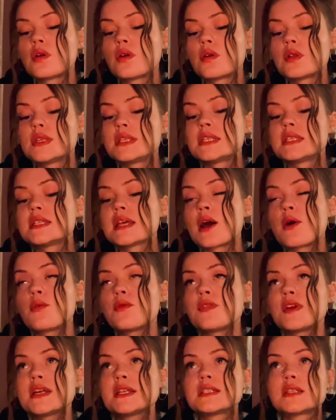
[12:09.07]
This has
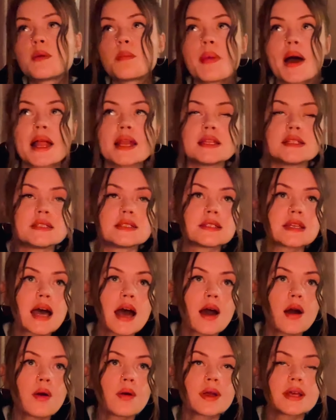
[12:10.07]
helped things to balance
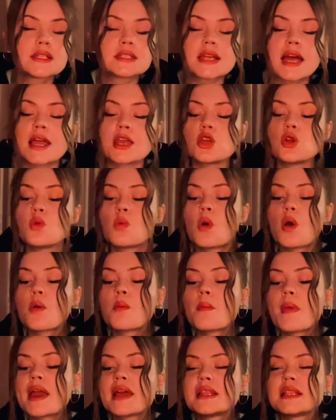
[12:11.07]
out. It's like you
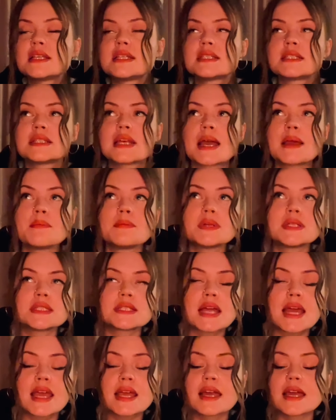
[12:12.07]
won't make this same
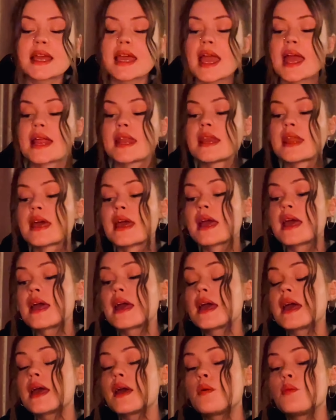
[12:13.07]
mistake again.
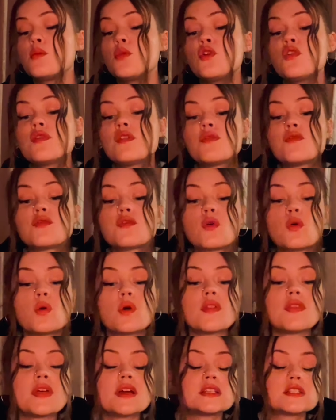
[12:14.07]
Moving
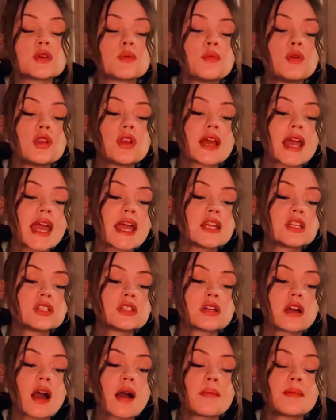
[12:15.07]
forward, there's
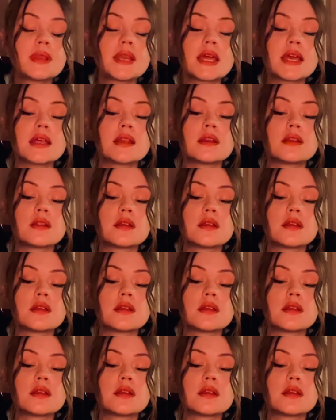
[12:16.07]
communication coming in.